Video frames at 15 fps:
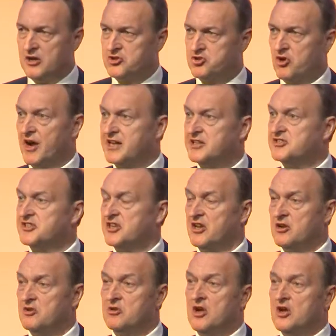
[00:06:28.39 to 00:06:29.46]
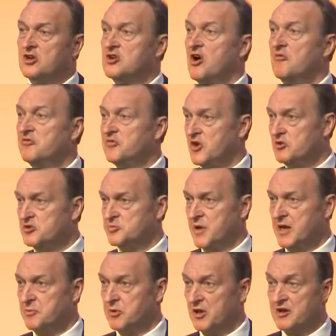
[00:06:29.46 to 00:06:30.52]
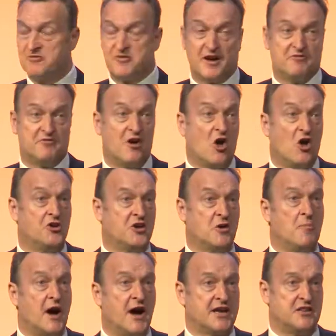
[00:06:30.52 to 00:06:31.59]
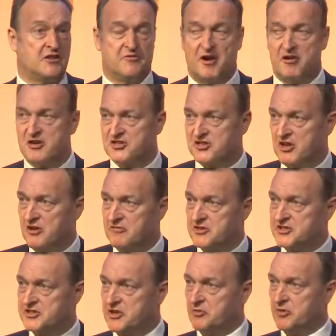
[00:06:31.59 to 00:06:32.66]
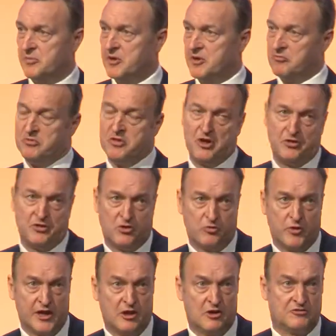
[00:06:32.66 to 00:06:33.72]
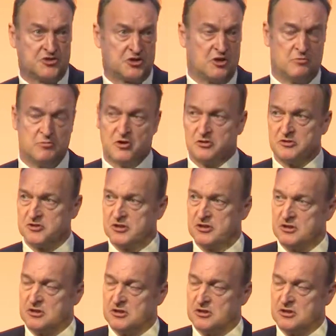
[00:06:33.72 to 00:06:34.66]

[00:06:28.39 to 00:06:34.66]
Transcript: trying to confuse people, in fact, undermine the very service that we love so much.